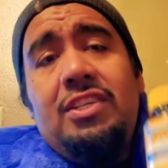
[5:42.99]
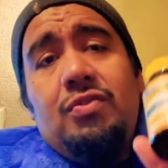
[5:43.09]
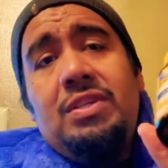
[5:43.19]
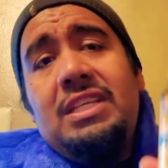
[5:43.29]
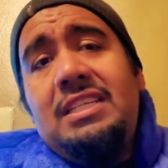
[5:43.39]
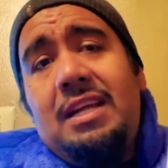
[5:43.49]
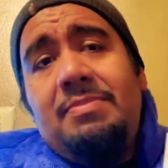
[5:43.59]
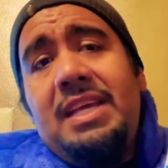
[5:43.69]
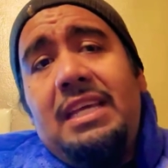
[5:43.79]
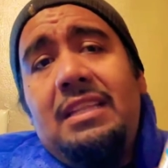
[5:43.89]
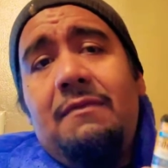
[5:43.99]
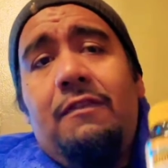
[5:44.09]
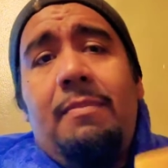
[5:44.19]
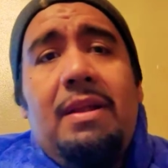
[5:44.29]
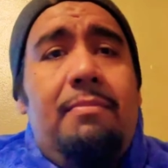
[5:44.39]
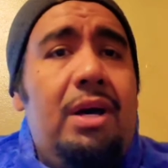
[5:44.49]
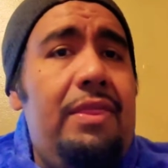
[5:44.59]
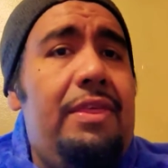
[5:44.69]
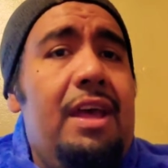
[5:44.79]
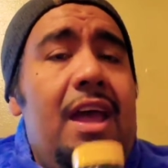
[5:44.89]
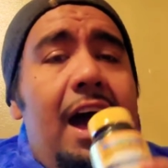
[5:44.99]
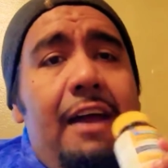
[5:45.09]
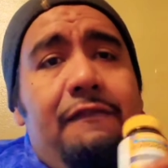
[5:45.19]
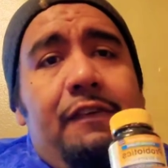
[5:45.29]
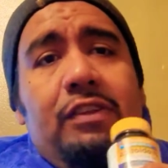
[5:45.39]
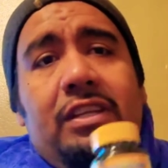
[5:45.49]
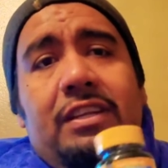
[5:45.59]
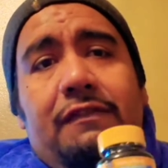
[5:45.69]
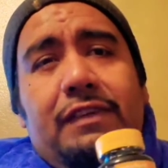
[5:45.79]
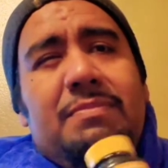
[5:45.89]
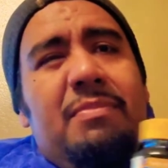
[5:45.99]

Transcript: as soon as I stopped taking them for about a month, I felt the difference.